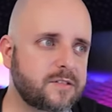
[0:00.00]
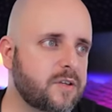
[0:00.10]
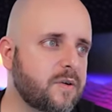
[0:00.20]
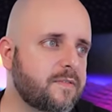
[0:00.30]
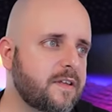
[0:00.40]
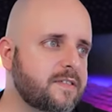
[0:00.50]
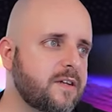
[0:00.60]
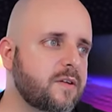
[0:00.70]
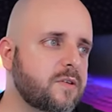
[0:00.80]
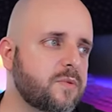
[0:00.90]
So if this
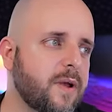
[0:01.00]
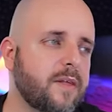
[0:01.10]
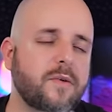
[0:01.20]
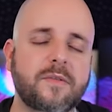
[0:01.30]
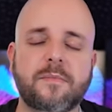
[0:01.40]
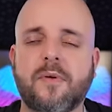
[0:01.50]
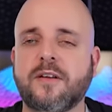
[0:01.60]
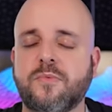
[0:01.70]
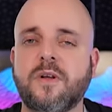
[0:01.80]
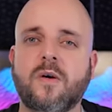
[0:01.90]
deal goes away though, the
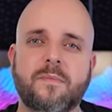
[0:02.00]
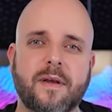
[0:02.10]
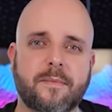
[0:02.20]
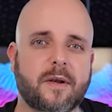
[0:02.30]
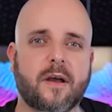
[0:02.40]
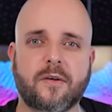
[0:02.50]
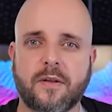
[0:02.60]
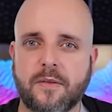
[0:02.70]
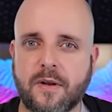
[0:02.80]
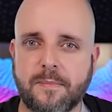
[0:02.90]
price will go up by about
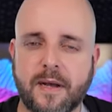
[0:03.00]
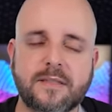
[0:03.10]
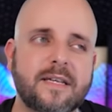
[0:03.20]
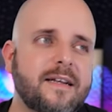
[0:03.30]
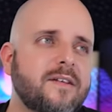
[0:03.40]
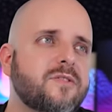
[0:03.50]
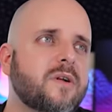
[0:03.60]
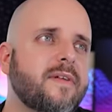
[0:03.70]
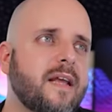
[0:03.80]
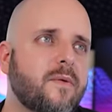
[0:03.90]
130 bucks and sort
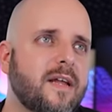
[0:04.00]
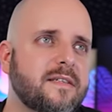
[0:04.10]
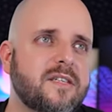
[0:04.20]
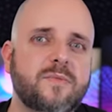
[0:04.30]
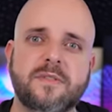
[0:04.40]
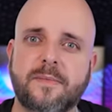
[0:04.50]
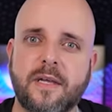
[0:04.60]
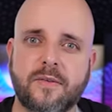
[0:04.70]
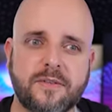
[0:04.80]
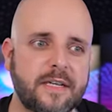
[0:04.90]
of equalize this with some of the
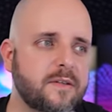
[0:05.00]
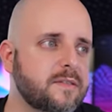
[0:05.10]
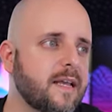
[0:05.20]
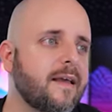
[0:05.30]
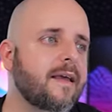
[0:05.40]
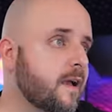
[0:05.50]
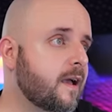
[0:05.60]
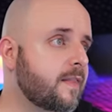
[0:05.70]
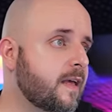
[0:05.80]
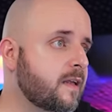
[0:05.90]
other deals.
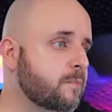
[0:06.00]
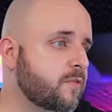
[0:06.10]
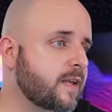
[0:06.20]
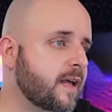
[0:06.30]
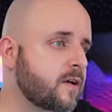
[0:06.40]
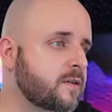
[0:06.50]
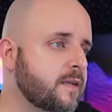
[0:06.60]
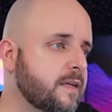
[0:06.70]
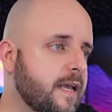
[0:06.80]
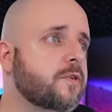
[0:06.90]
And then moving down
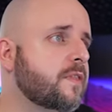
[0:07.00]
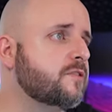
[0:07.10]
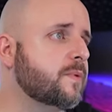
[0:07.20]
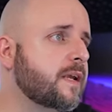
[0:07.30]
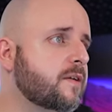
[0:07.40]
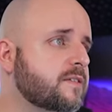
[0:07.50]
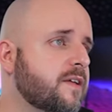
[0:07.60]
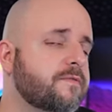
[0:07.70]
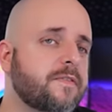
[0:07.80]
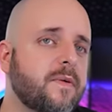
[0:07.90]
for this one here,
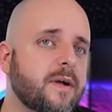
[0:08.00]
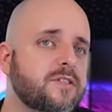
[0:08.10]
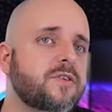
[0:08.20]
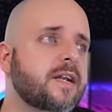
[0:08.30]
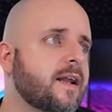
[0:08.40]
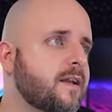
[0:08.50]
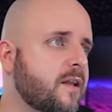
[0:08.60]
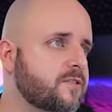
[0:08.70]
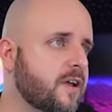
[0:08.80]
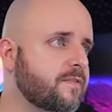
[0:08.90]
750 watts,
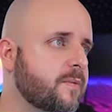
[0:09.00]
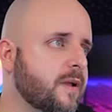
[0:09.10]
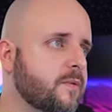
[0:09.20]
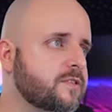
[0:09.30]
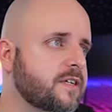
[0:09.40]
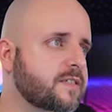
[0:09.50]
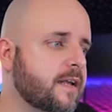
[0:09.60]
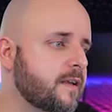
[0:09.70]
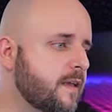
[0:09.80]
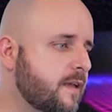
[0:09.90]
$39 off. There we go. We'll change
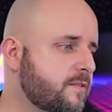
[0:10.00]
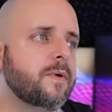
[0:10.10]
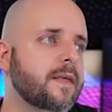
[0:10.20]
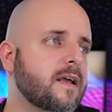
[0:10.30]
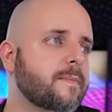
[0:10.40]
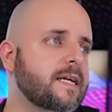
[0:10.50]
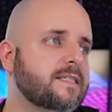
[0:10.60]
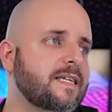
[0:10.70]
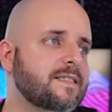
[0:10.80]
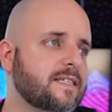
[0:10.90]
that. Now we went with the Gigabyte
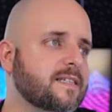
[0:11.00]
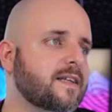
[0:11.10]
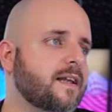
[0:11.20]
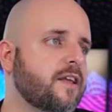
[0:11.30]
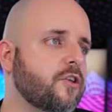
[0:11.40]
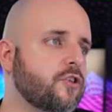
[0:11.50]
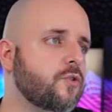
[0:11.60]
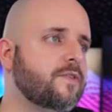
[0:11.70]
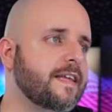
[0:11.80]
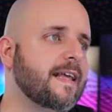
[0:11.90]
Z690
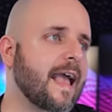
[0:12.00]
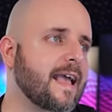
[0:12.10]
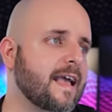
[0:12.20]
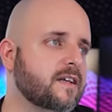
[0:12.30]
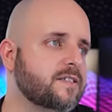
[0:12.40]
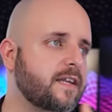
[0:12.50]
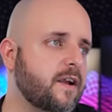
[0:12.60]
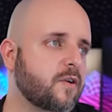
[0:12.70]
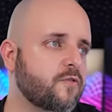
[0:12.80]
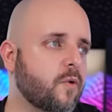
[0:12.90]
UDAX
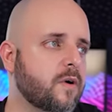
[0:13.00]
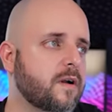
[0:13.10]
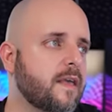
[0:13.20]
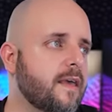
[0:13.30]
DDR4.